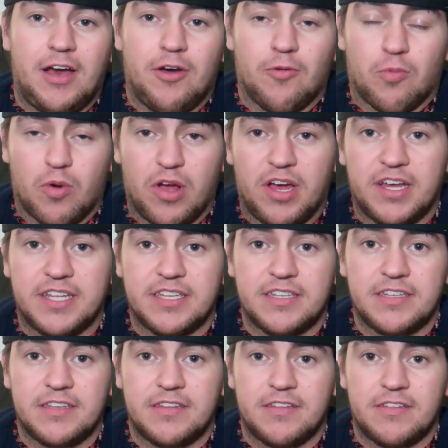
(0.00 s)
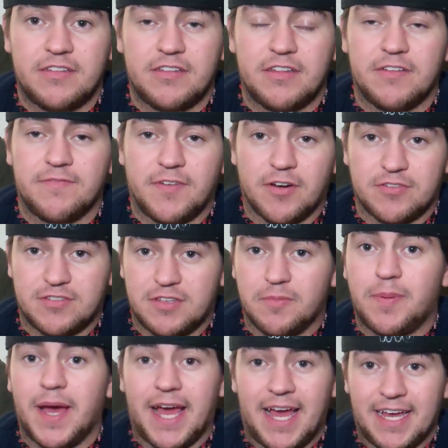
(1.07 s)
a run versus the
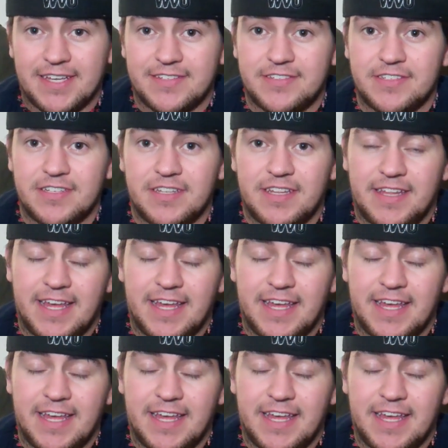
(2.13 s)
pass,